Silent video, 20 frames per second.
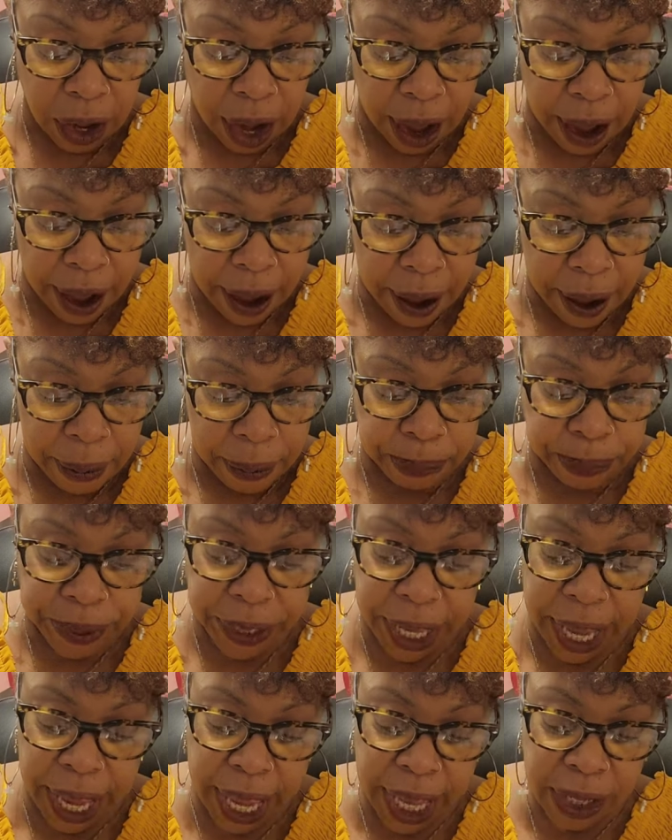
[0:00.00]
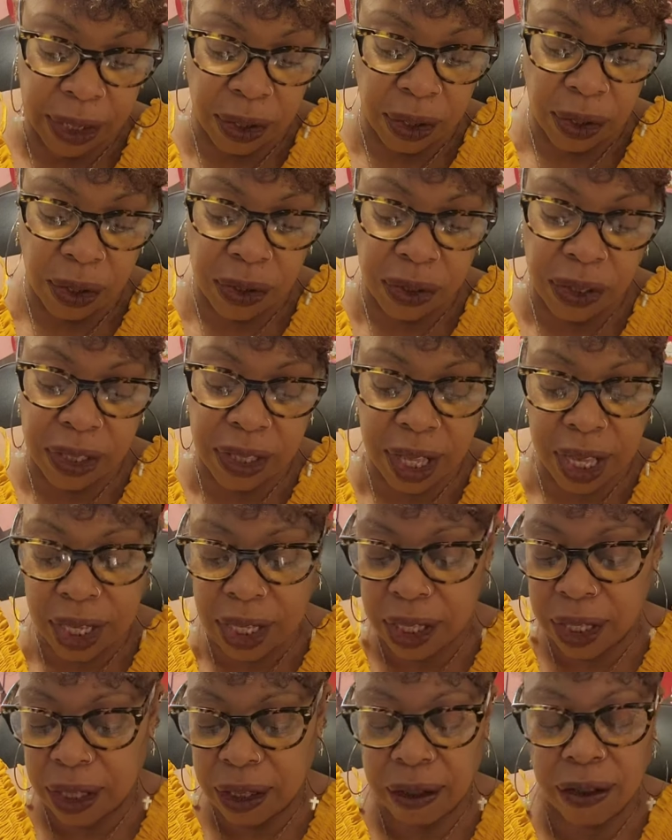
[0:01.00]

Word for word: um, candles. These